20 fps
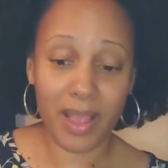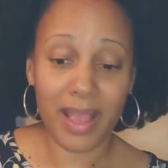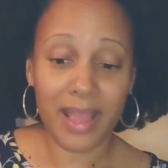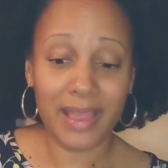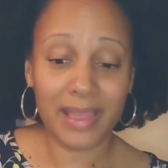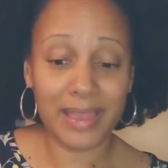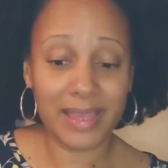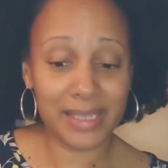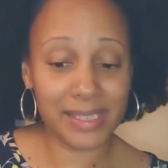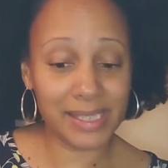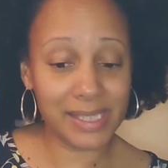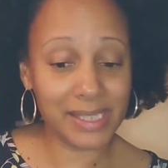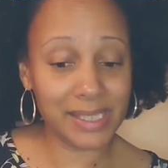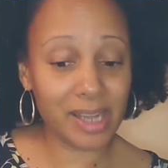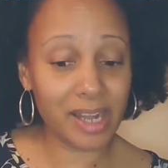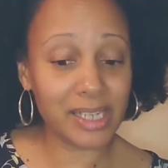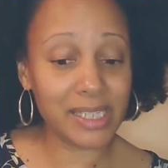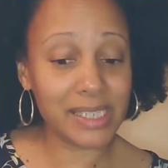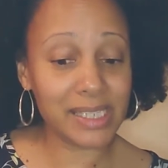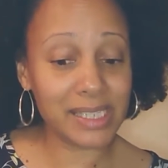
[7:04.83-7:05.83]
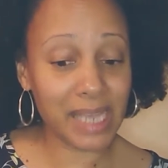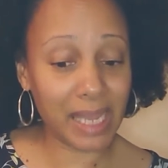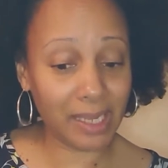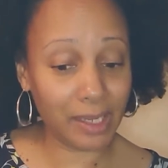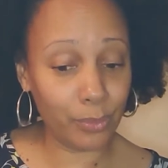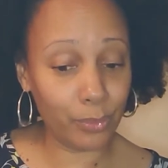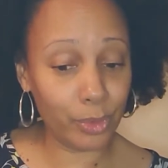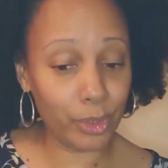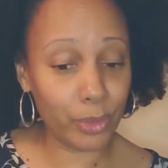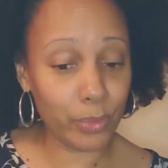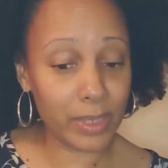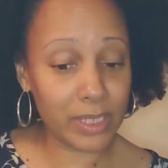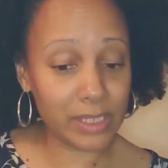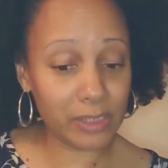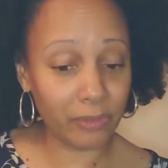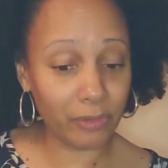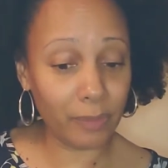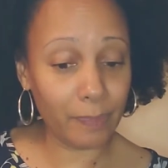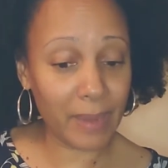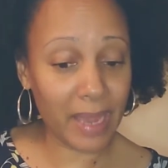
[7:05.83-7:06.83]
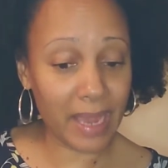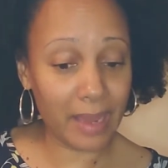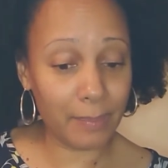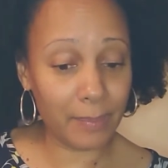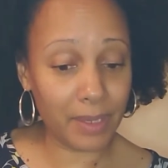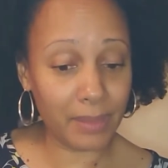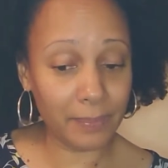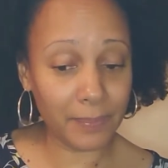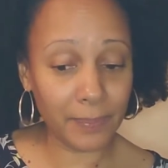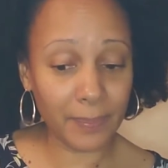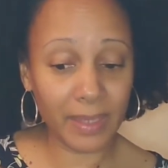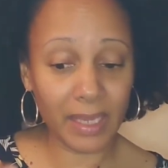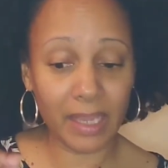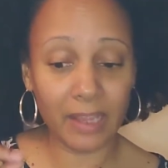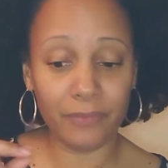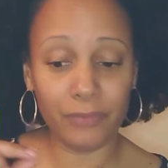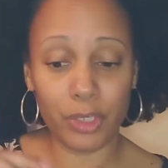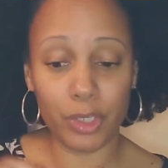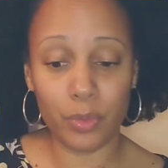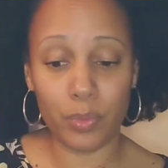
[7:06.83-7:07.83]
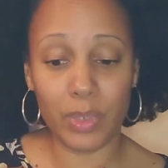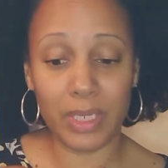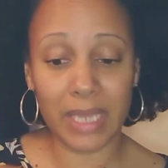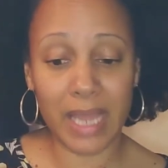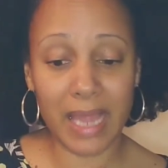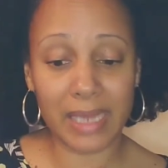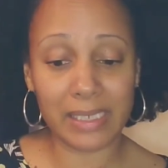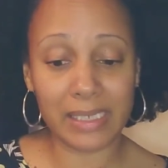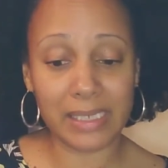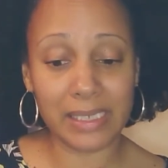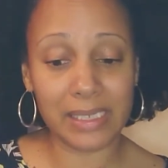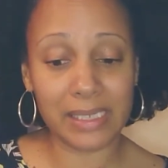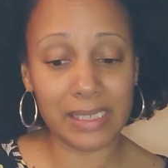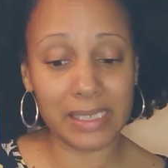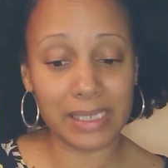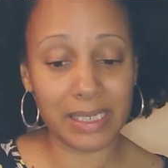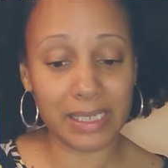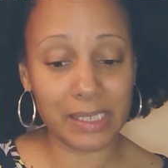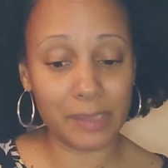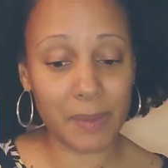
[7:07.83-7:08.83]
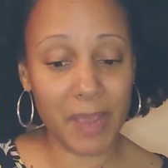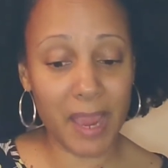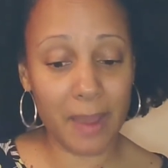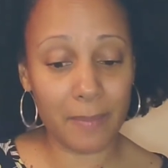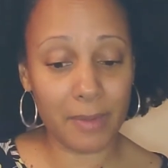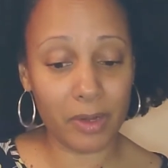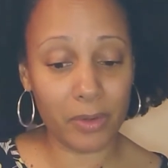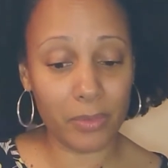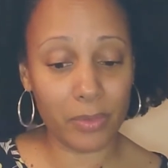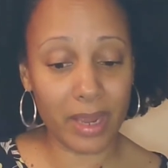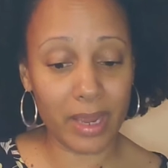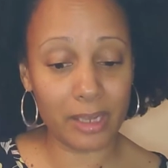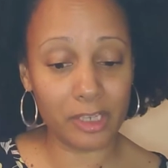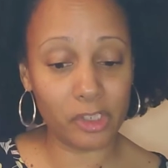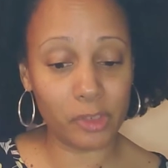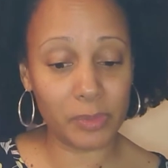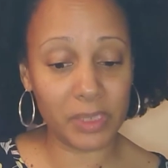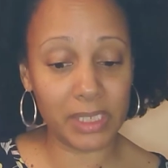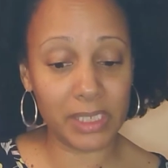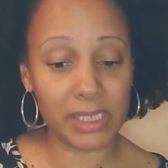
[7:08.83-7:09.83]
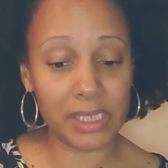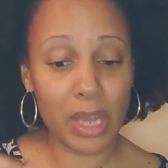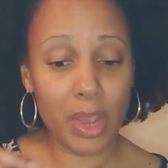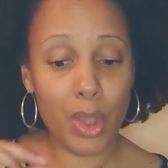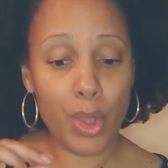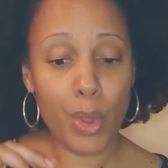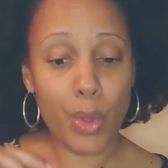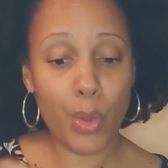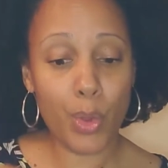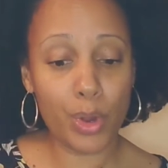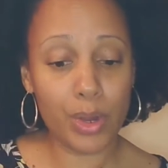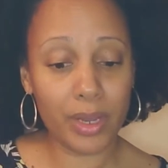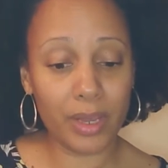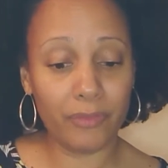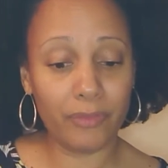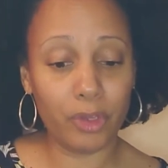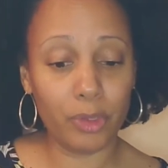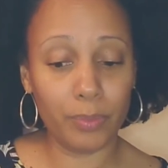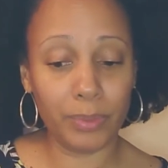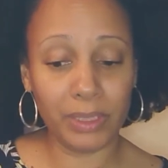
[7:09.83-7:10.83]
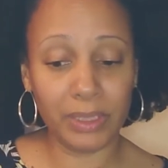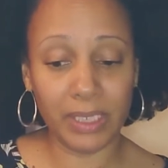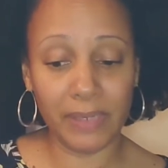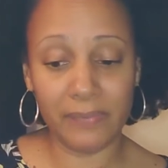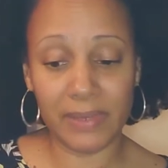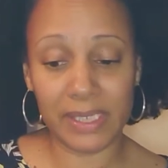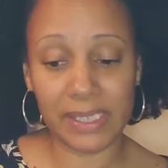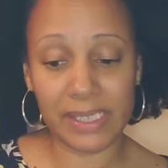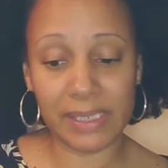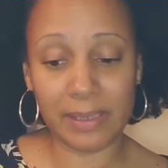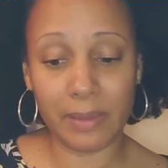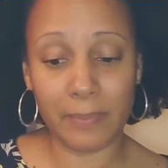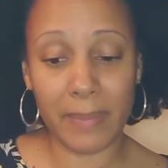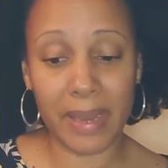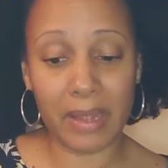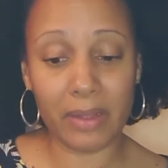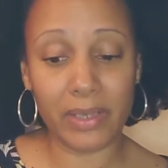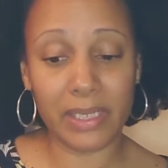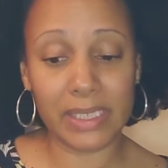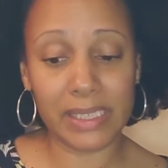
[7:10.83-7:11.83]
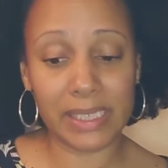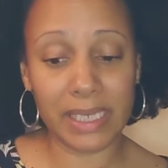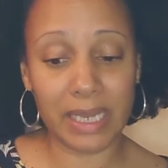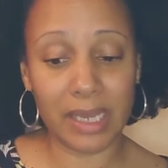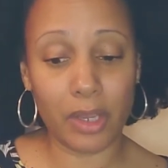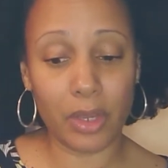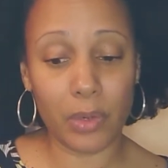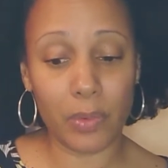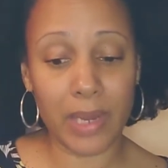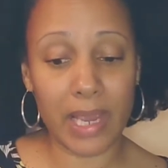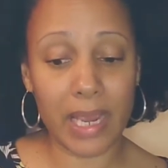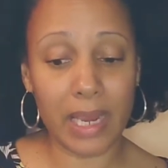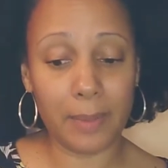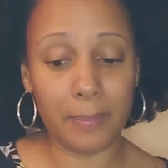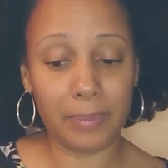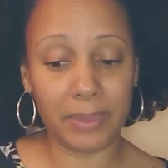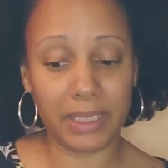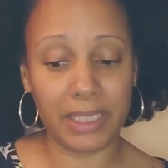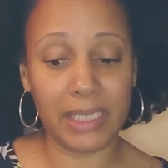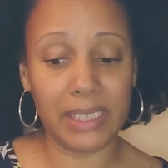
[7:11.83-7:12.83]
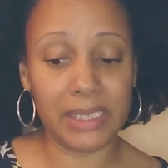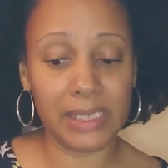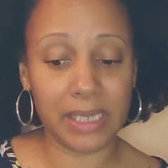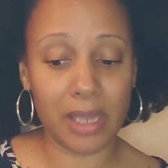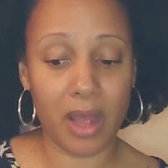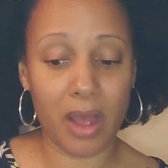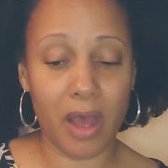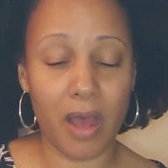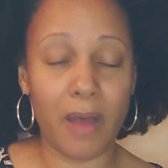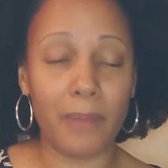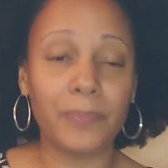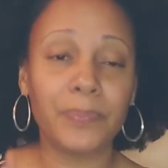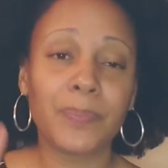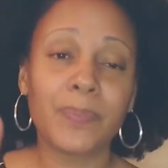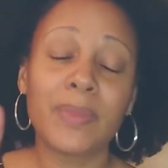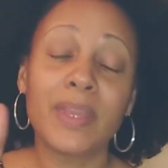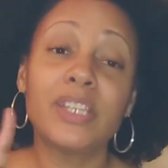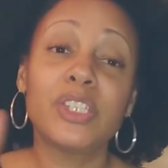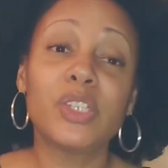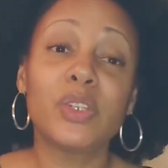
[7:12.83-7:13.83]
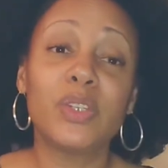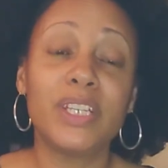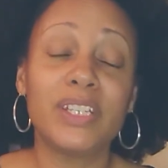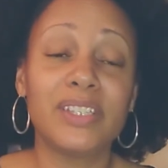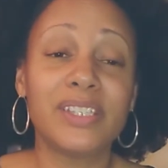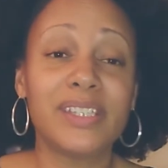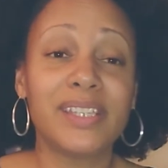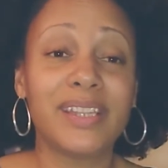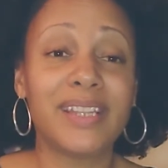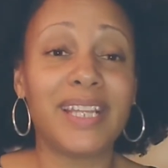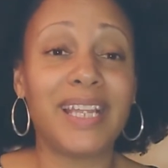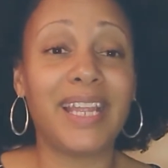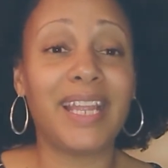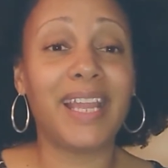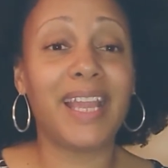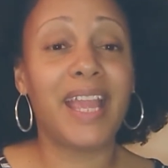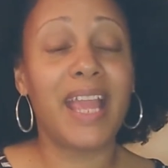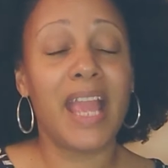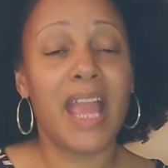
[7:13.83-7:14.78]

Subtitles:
This is our second request for payment. If you would like to discuss payment arrangements, or if you believe this amount is incorrect, please call. So here's the thing.